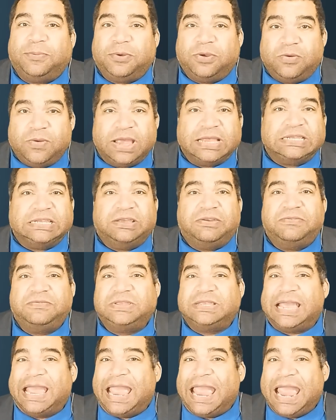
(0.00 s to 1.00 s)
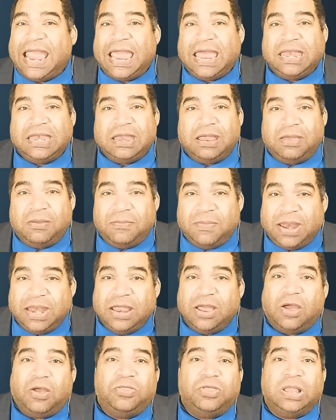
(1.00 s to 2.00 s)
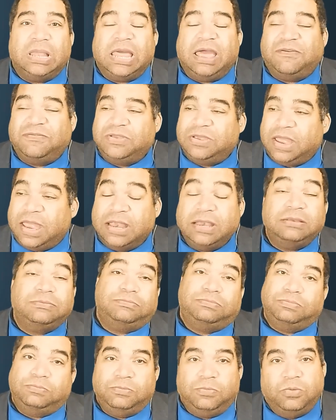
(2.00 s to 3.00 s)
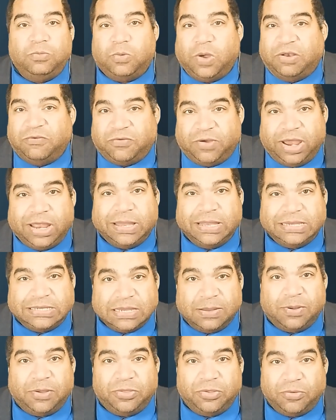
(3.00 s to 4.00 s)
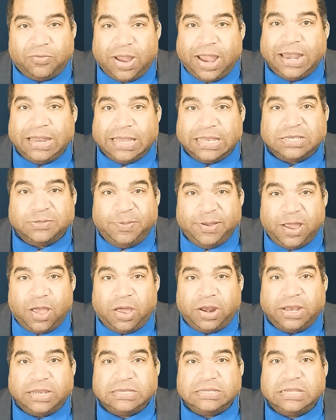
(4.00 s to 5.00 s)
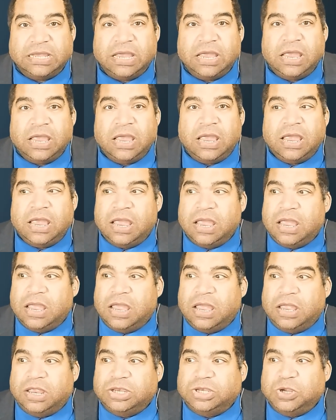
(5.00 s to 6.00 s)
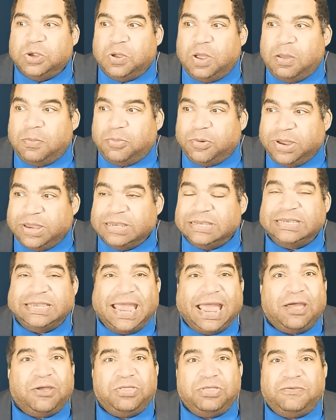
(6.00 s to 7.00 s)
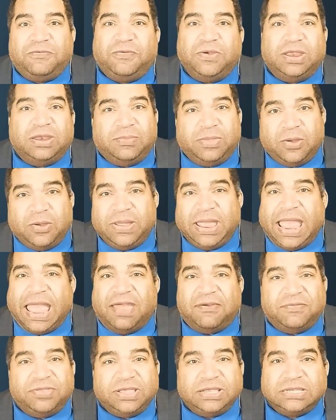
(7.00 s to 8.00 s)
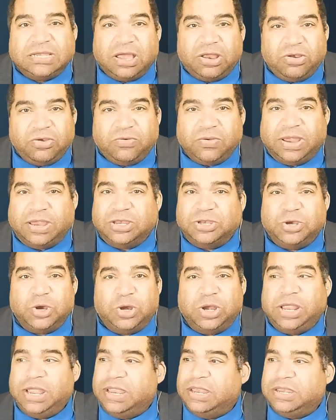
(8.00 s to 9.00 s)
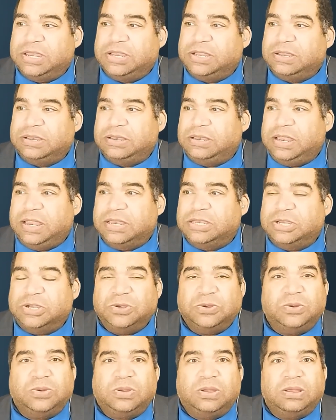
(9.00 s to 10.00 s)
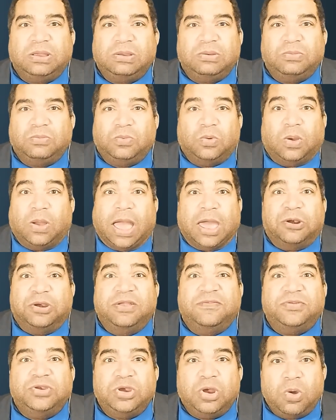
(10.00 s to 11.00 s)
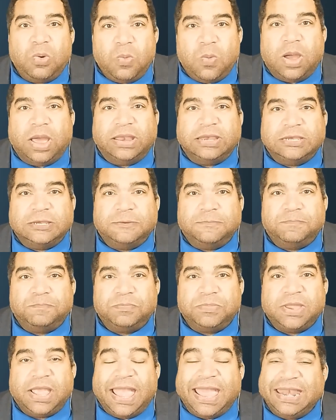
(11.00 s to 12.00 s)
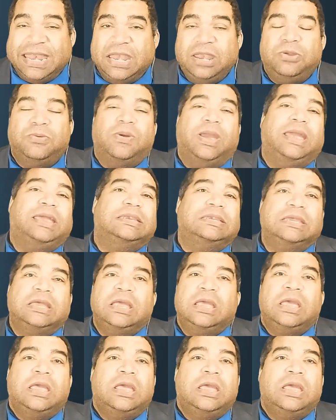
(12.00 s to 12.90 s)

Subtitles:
progressives and many on the left, and quite frankly, some on the right, let's be honest, to bring down the freedom that we have in this country and turn it into I don't even know what. At any rate,